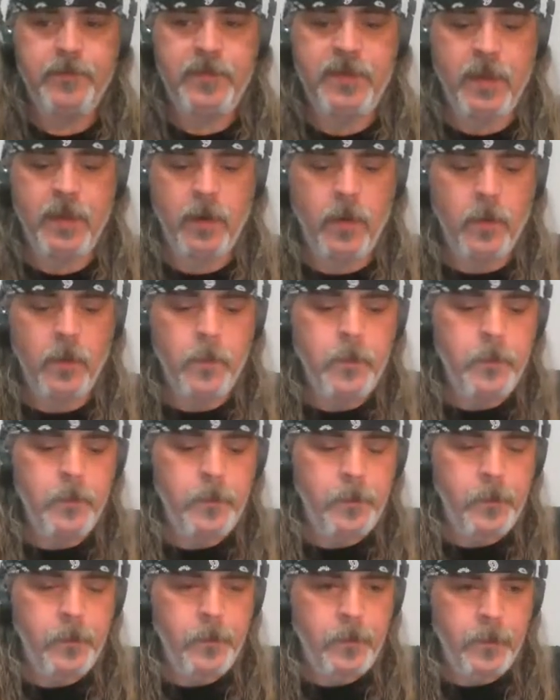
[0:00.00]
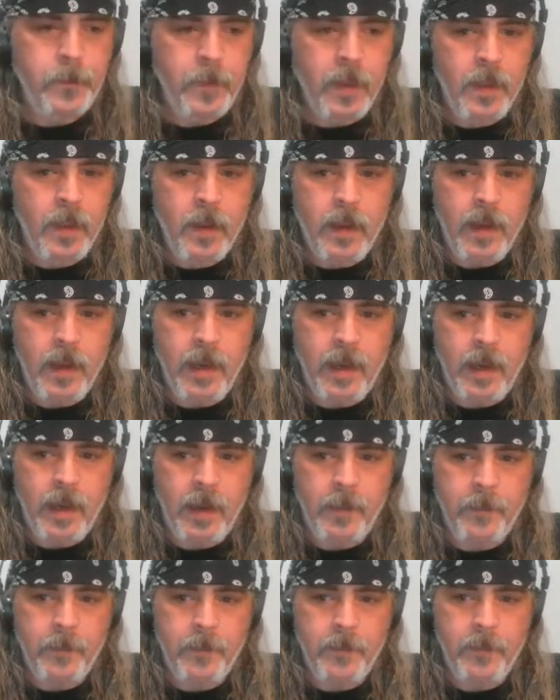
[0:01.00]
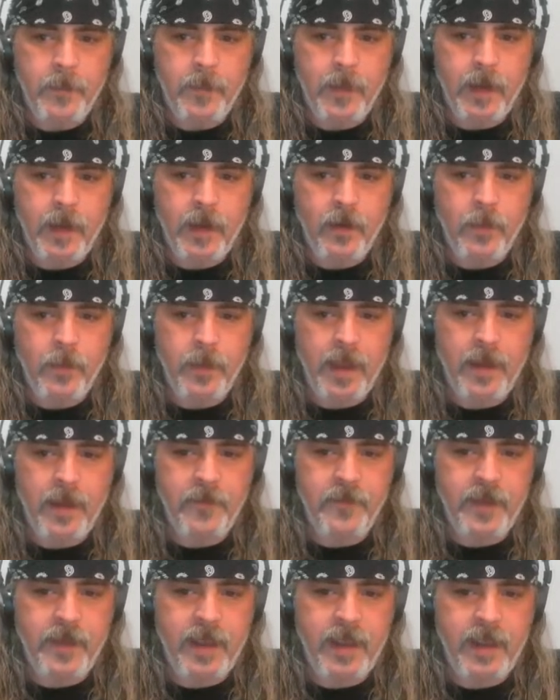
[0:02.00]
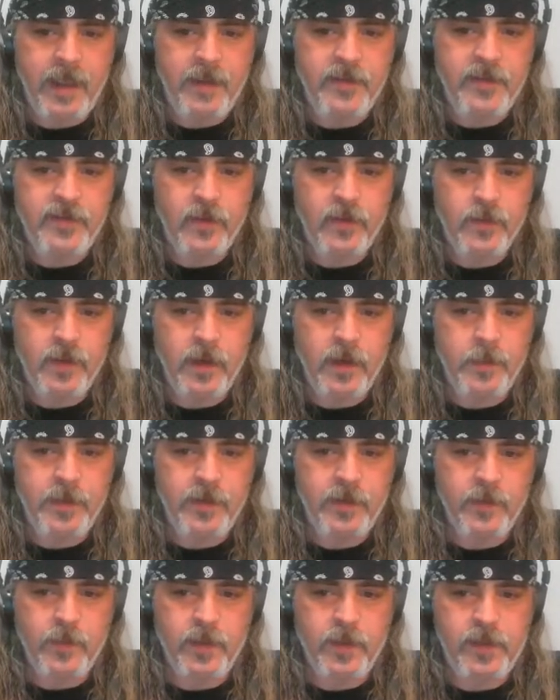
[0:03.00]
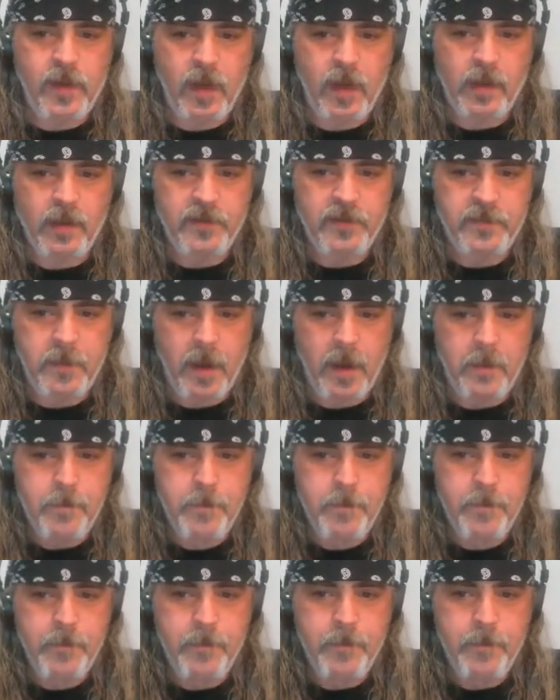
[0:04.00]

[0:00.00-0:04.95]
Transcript: So I'll have a show that I'll be doing with Godless Mom